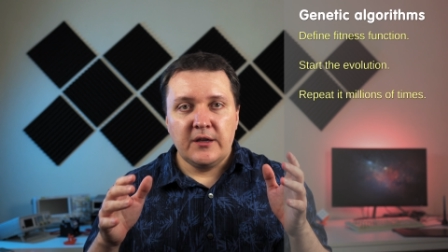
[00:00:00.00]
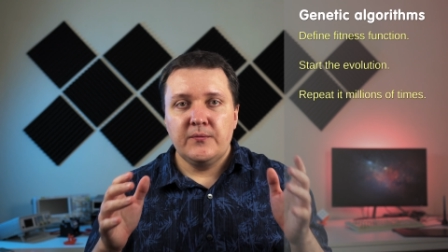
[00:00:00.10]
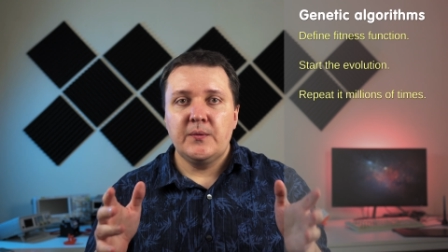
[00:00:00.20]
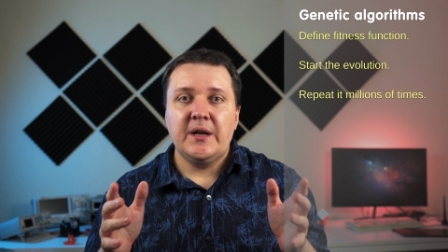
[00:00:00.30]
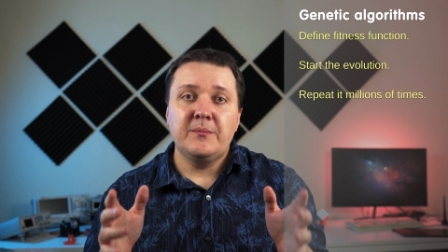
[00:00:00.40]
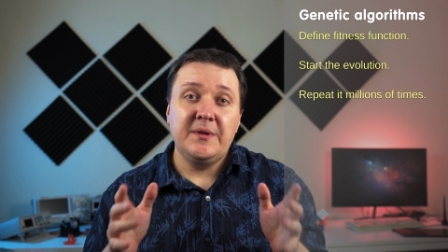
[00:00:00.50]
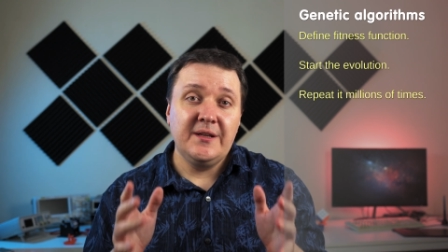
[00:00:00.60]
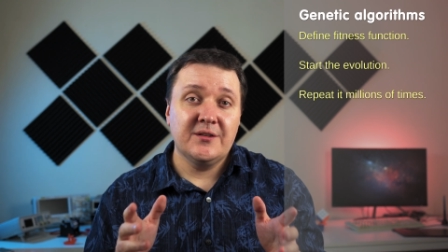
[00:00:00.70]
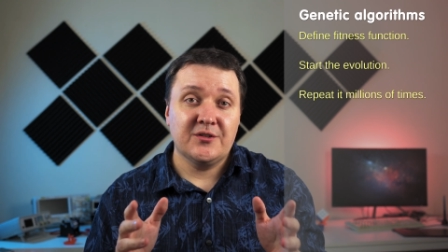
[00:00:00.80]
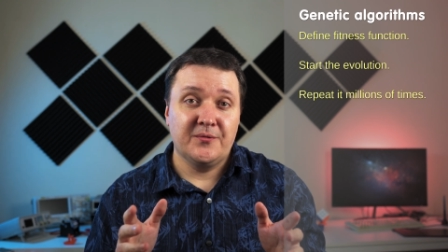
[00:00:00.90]
If we run
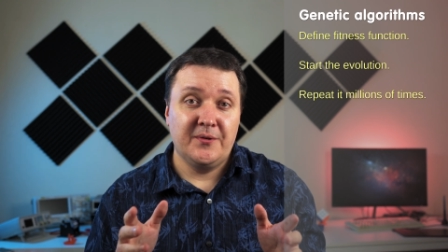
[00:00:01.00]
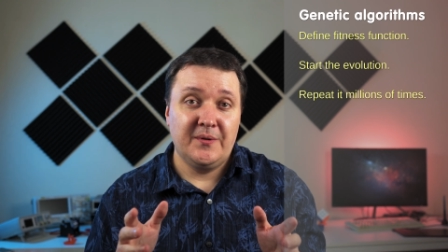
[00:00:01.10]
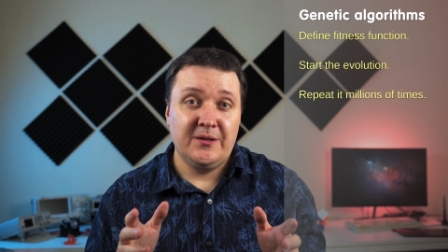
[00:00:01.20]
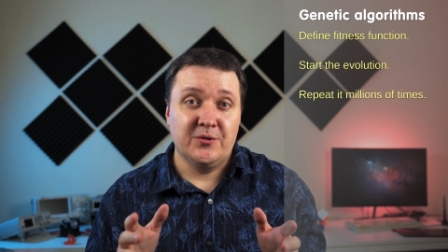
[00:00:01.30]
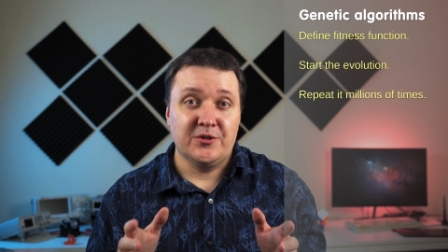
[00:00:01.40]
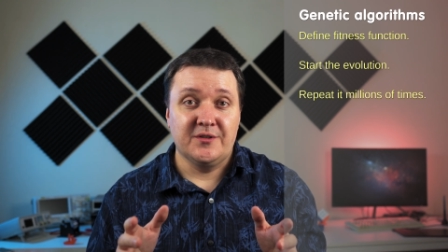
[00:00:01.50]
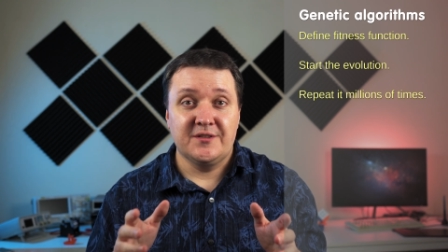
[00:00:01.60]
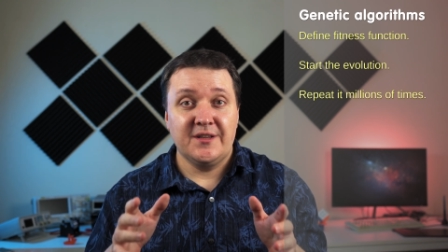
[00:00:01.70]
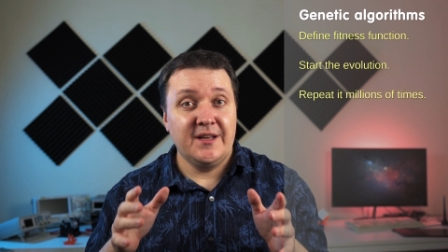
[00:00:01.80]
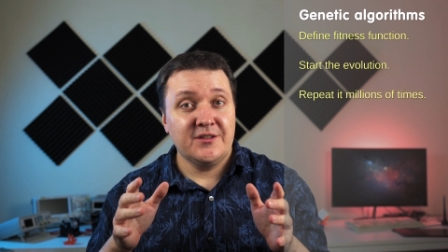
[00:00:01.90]
millions of
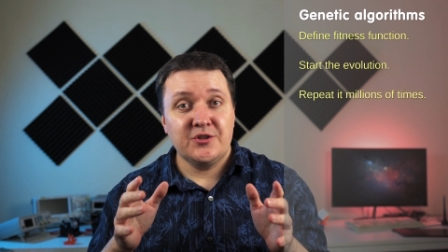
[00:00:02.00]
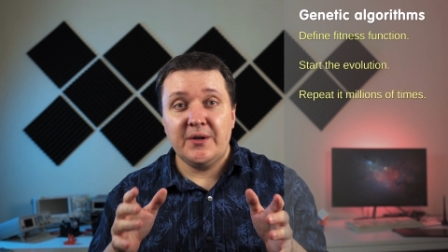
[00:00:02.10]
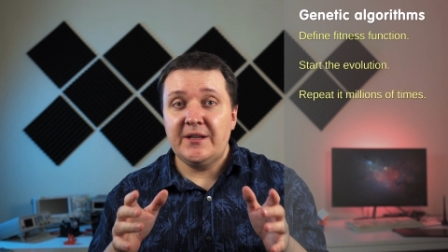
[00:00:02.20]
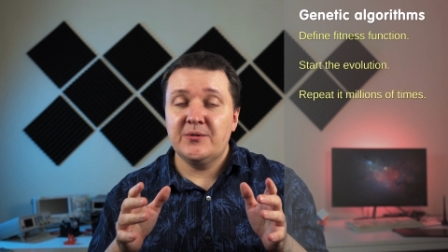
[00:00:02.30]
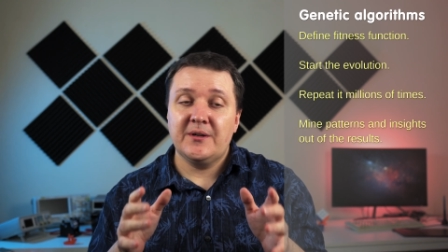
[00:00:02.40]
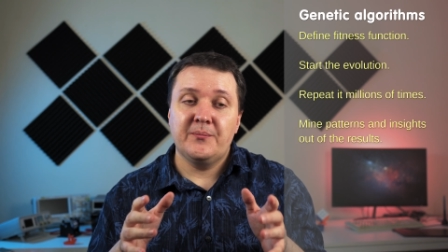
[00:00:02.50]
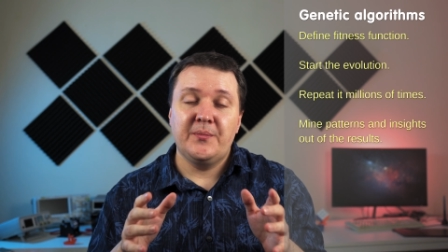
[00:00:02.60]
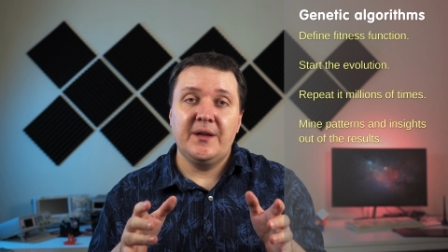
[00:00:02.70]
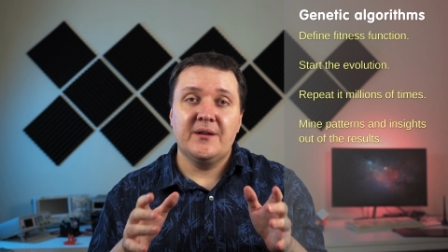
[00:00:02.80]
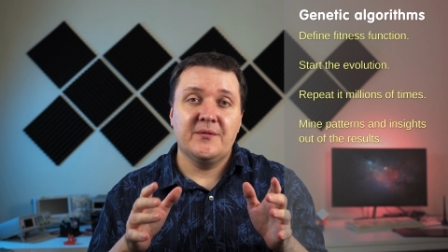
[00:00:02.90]
evolutions and try to
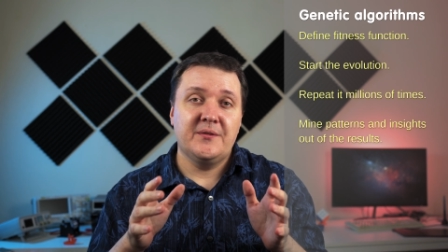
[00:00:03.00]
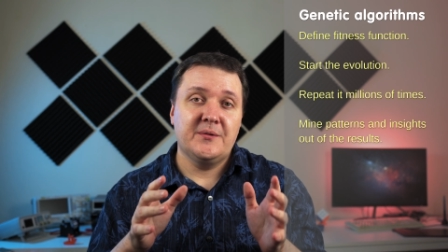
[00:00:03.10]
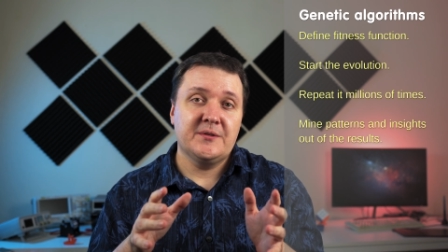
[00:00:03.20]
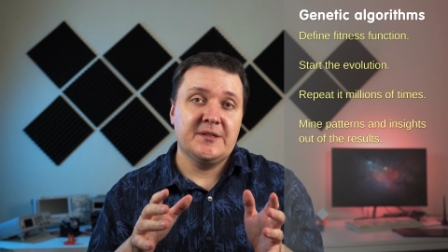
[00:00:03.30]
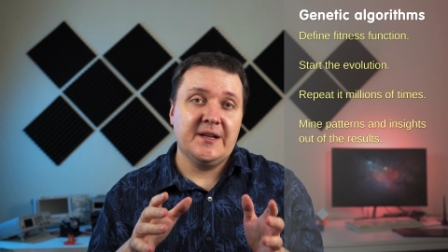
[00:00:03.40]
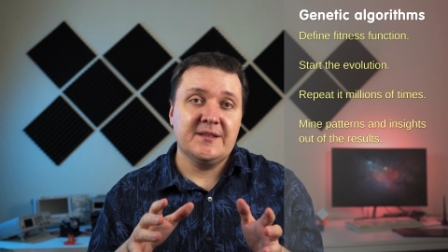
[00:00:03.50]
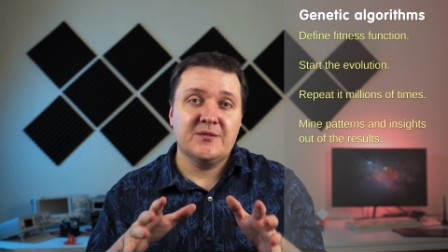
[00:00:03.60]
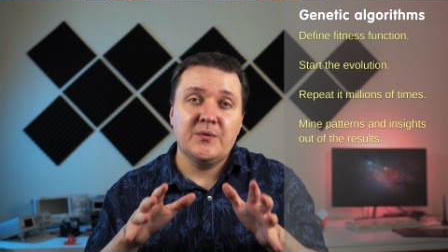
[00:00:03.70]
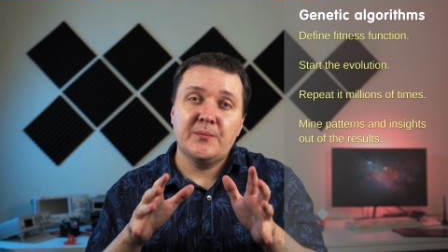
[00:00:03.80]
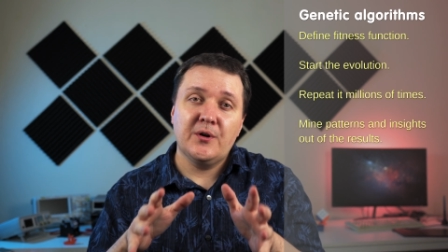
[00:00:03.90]
compare the
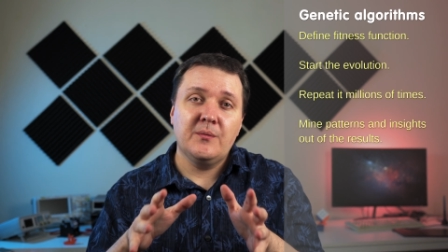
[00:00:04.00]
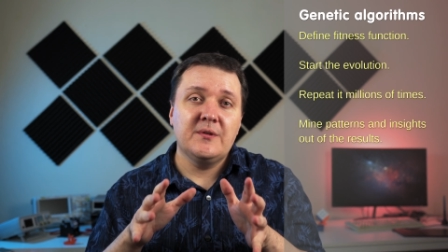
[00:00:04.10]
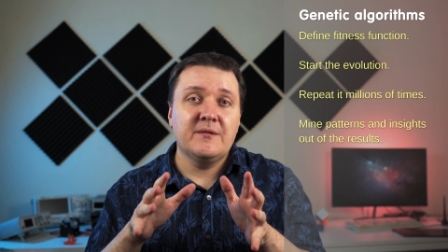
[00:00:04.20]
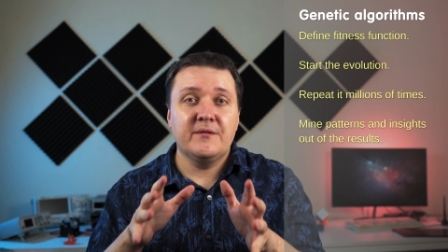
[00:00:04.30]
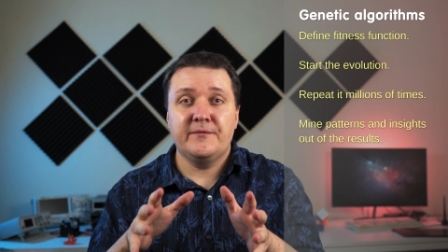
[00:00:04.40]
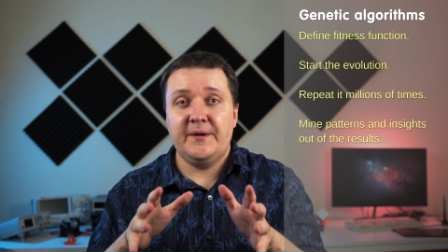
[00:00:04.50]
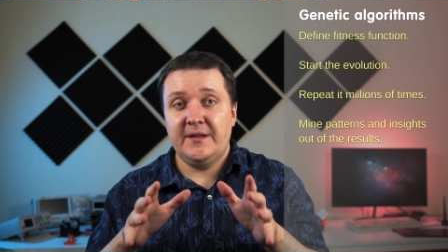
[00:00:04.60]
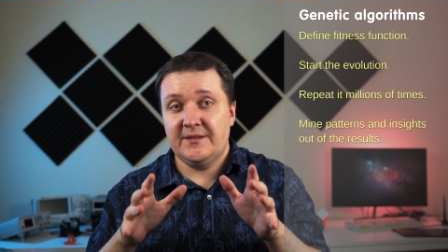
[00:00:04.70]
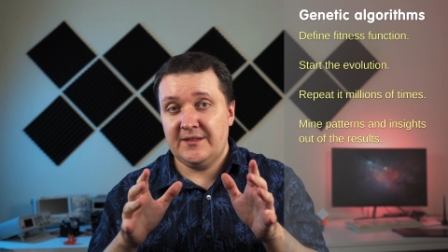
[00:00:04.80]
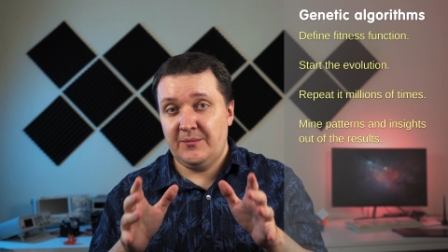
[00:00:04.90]
results, we probably will
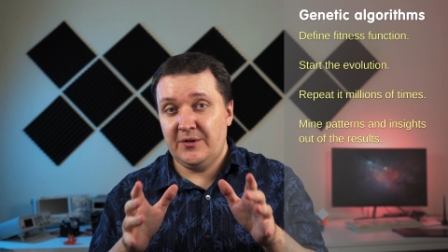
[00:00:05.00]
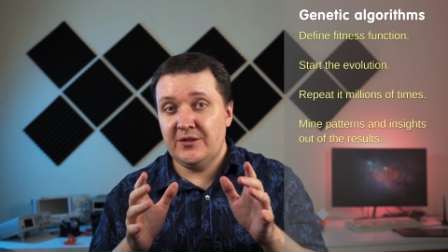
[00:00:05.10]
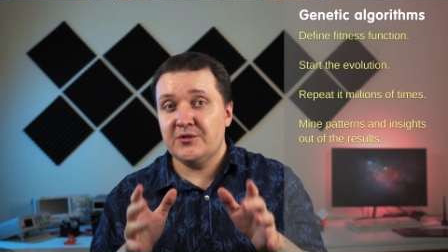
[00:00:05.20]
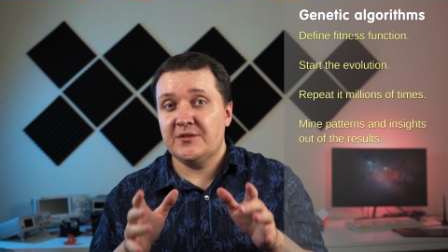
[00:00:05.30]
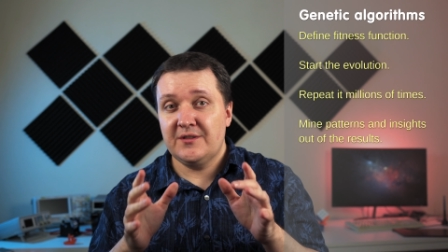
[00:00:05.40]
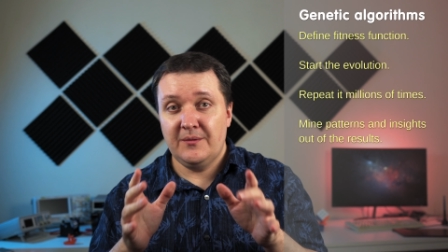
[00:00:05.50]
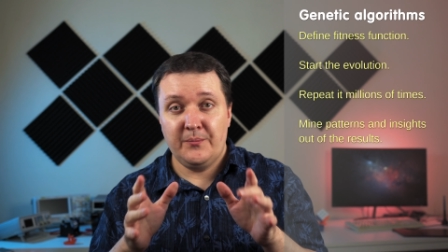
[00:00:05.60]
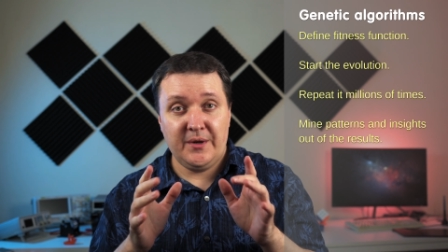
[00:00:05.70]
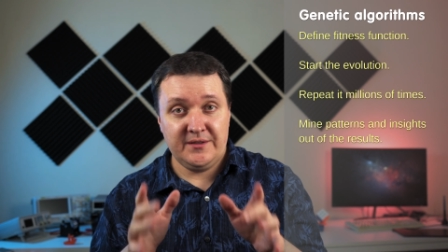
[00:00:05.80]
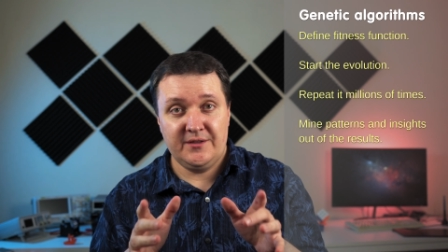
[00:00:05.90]
find some interesting
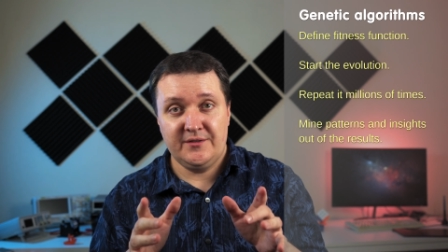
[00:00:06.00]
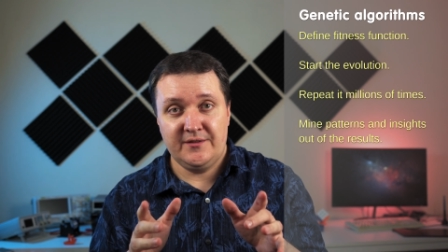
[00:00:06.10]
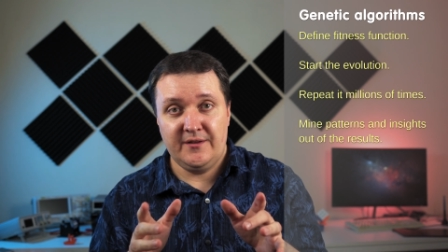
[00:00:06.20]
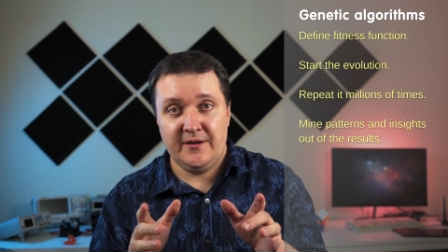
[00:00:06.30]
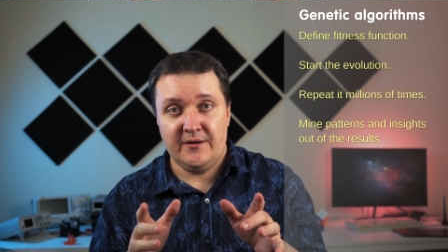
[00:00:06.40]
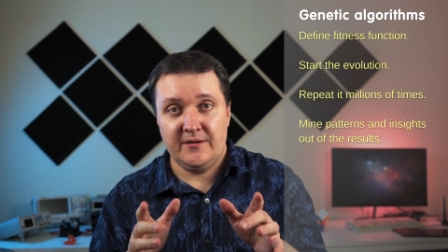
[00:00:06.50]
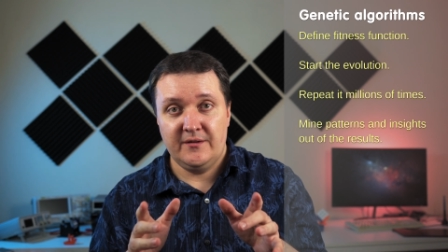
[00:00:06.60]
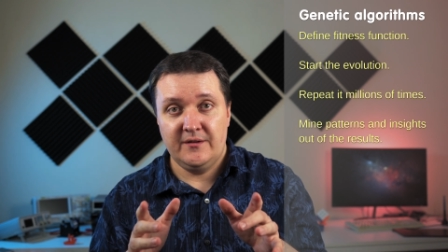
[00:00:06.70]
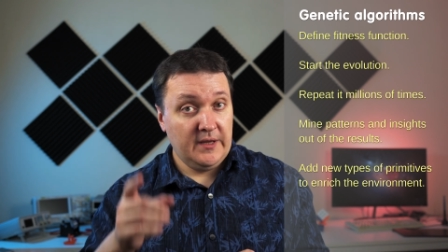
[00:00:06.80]
patterns there.